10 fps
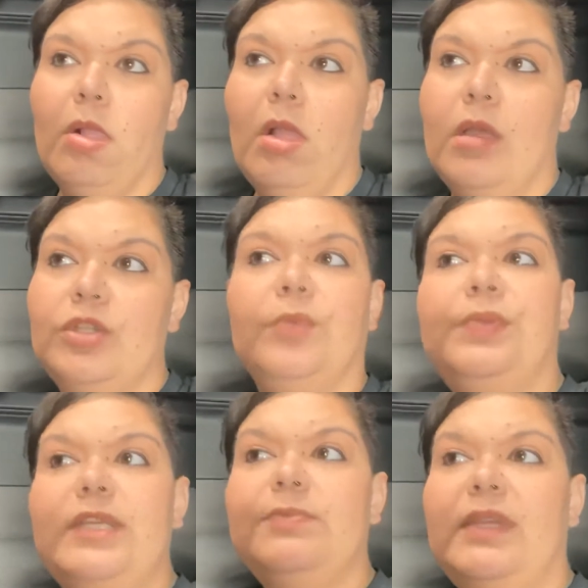So
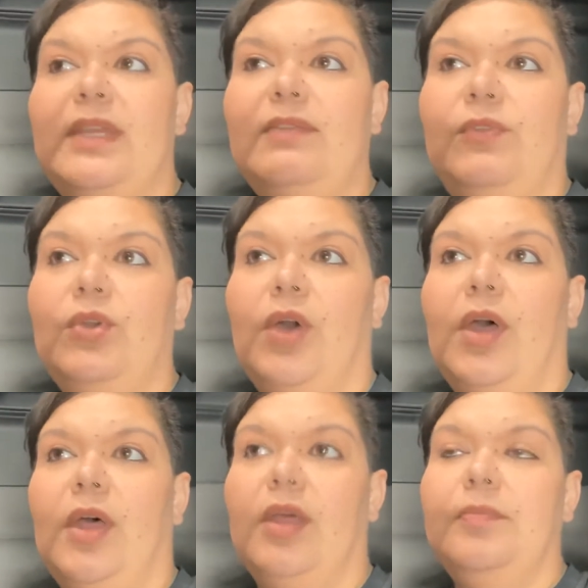please believe if you
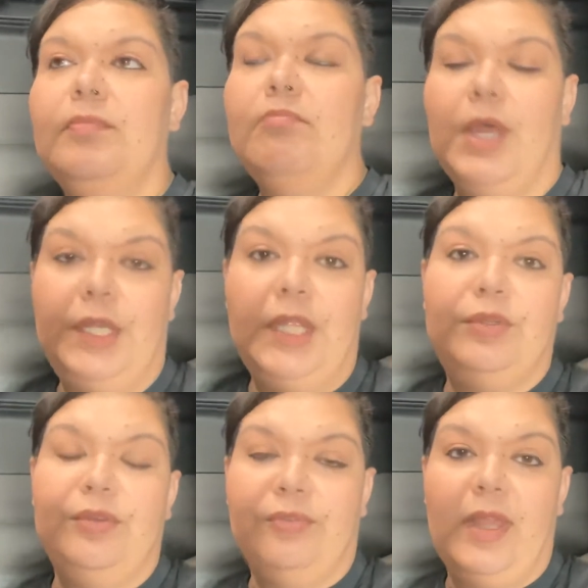call Monday
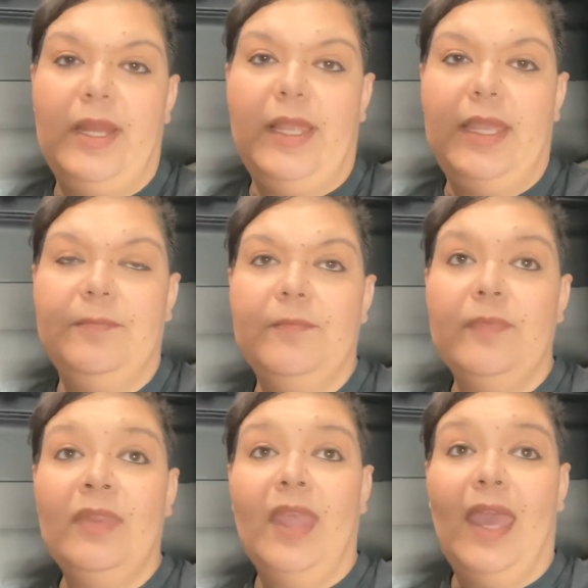through Friday
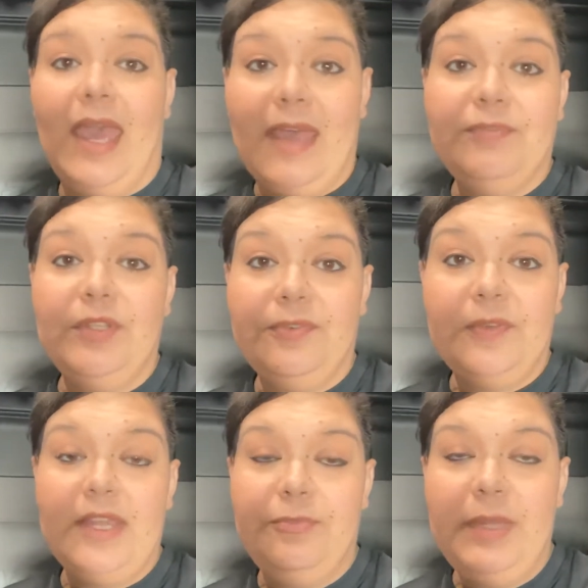after
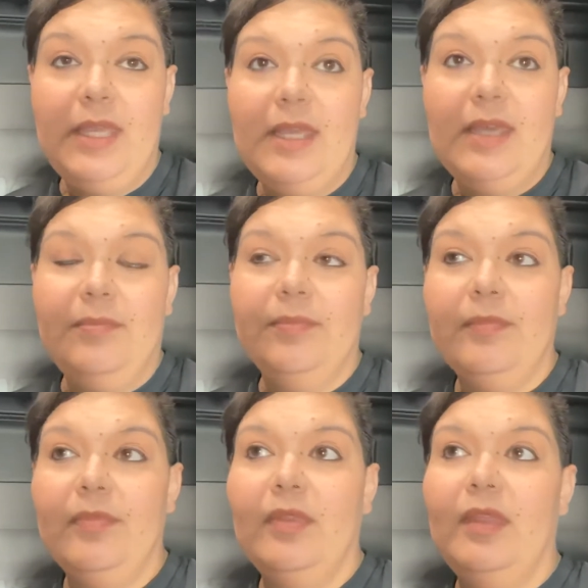5 p.m.,
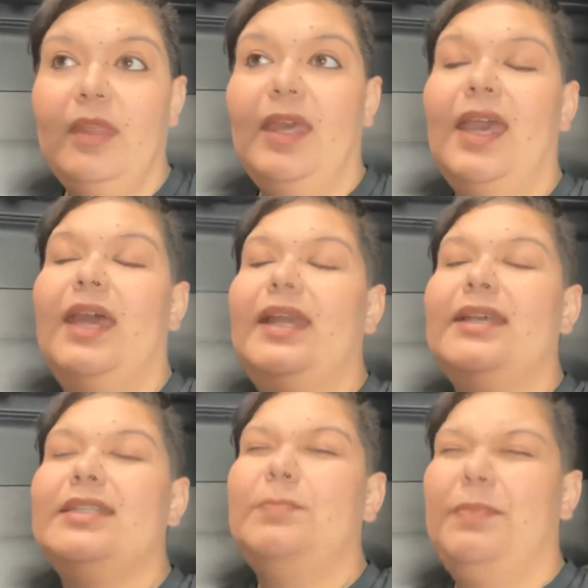and
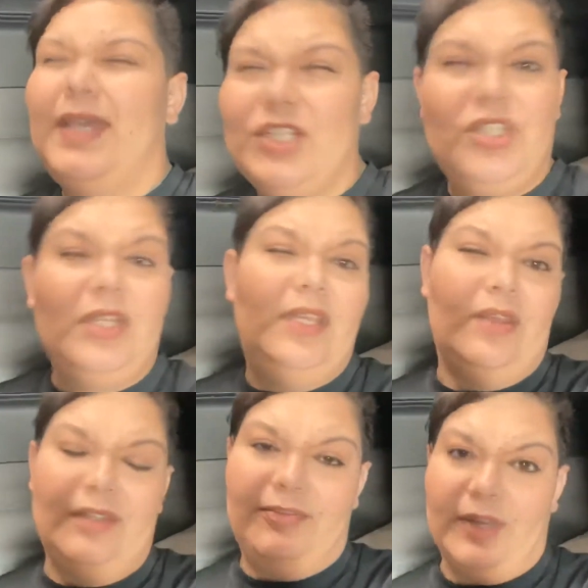especially
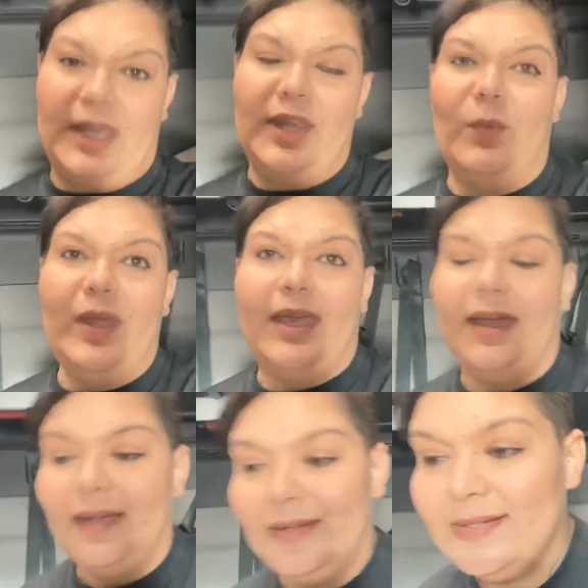on the fucking
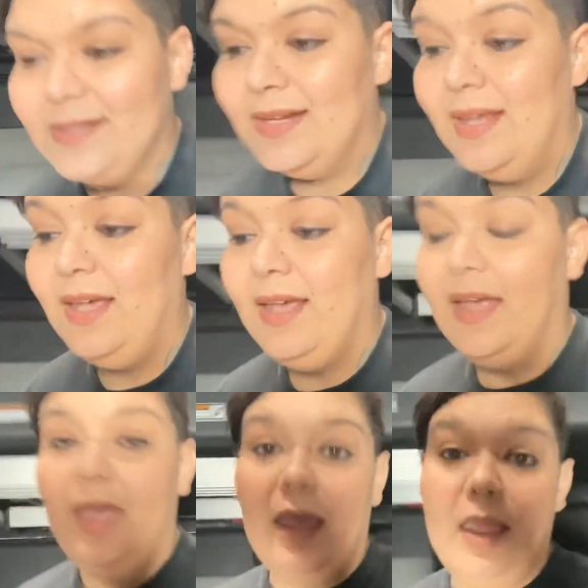weekends,
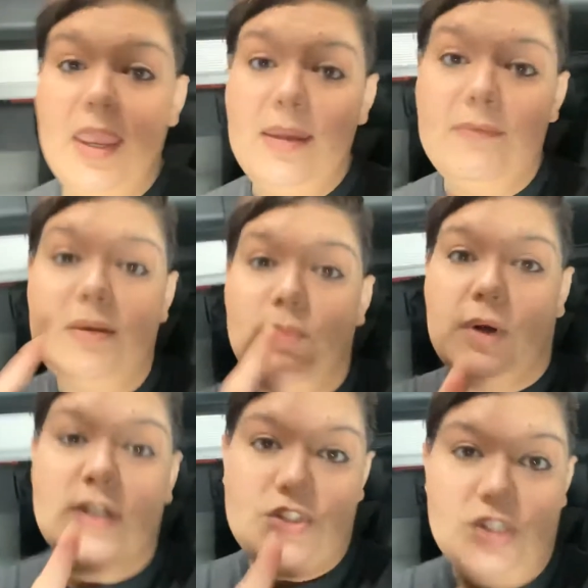even
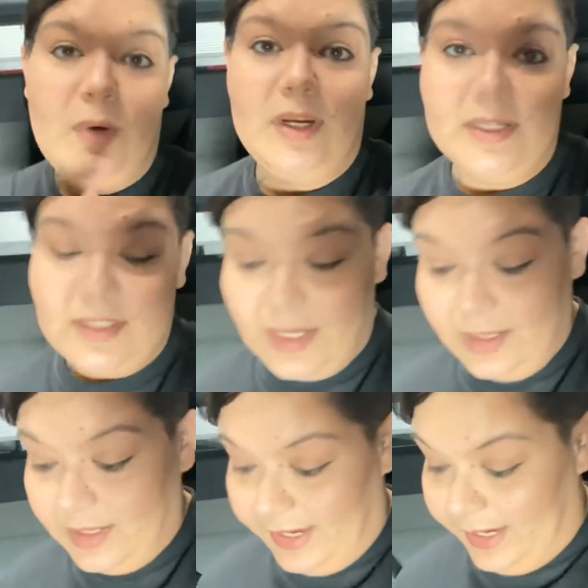more so on a
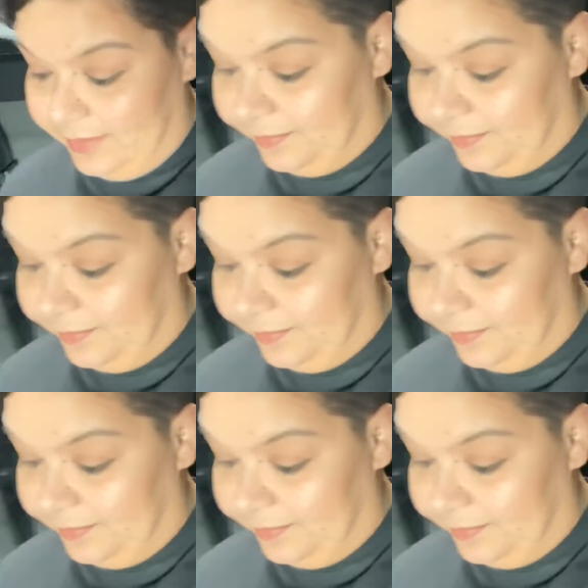Sunday,